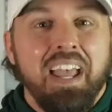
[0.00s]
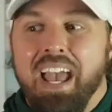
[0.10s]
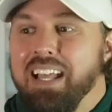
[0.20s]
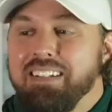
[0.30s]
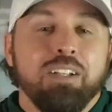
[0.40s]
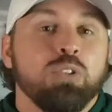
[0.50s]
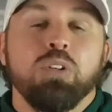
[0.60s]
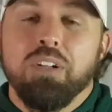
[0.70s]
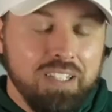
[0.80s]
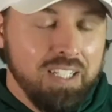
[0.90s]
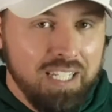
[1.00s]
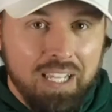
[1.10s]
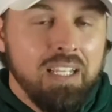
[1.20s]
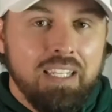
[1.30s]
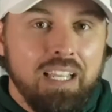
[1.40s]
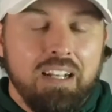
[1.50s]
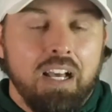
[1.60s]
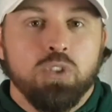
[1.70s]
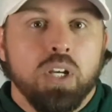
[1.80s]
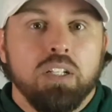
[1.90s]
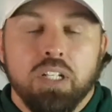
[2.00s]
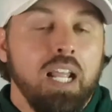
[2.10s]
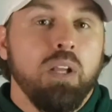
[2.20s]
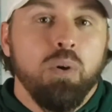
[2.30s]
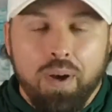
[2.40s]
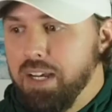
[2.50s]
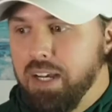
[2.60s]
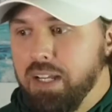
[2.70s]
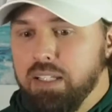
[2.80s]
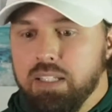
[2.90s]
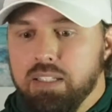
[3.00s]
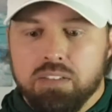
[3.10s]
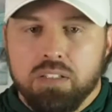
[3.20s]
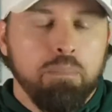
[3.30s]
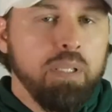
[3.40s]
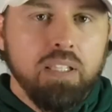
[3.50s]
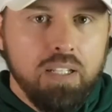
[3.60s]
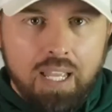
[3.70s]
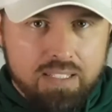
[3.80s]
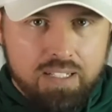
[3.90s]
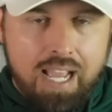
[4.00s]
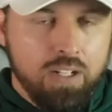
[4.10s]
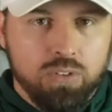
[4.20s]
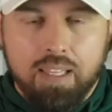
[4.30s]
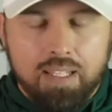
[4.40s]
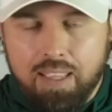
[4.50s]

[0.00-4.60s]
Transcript: And I certainly cannot judge in any way his ability as an actor.